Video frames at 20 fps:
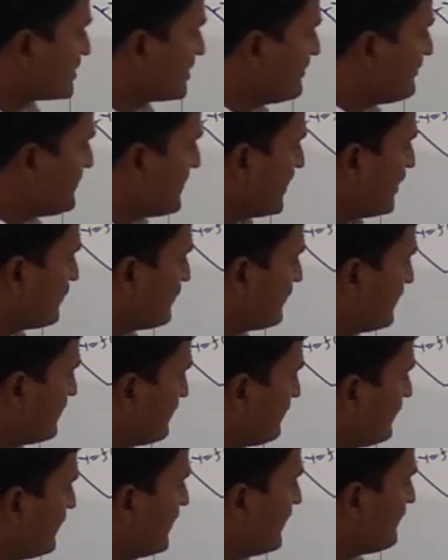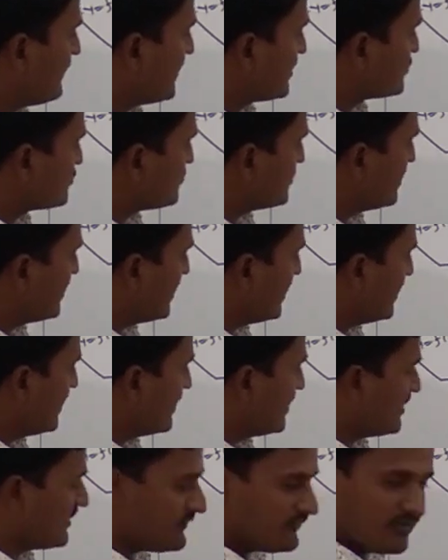compared to f of x1
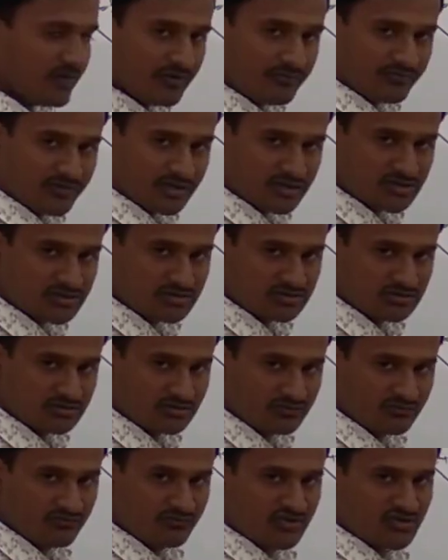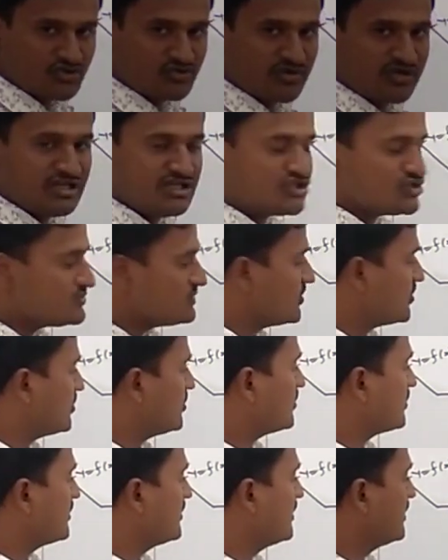and f of x2, which one is
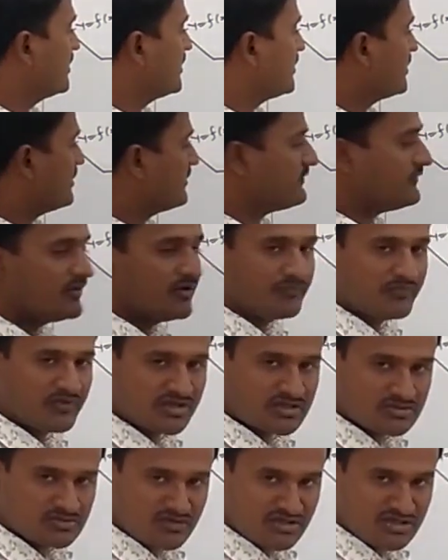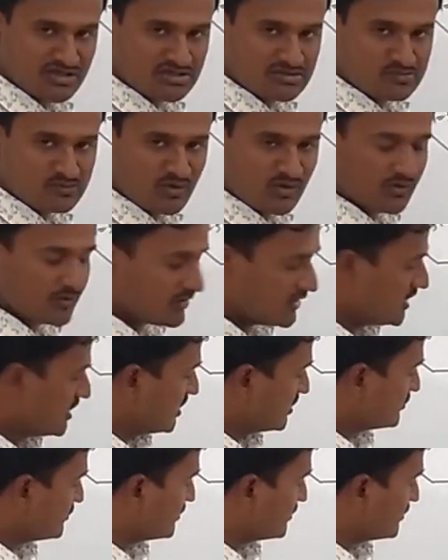more? F of x1 is more.